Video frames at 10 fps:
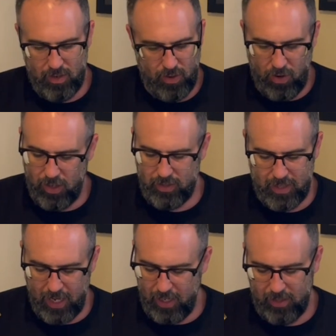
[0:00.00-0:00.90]
all
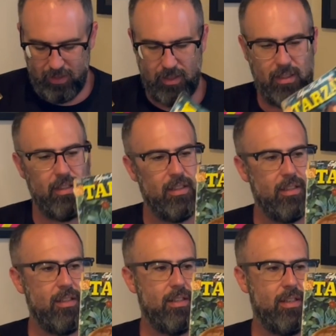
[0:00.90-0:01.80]
Dell.
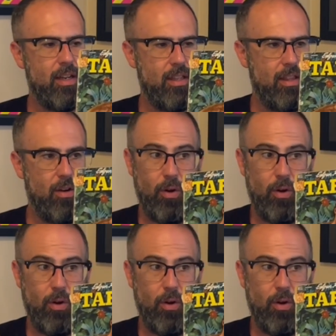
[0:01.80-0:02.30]
They're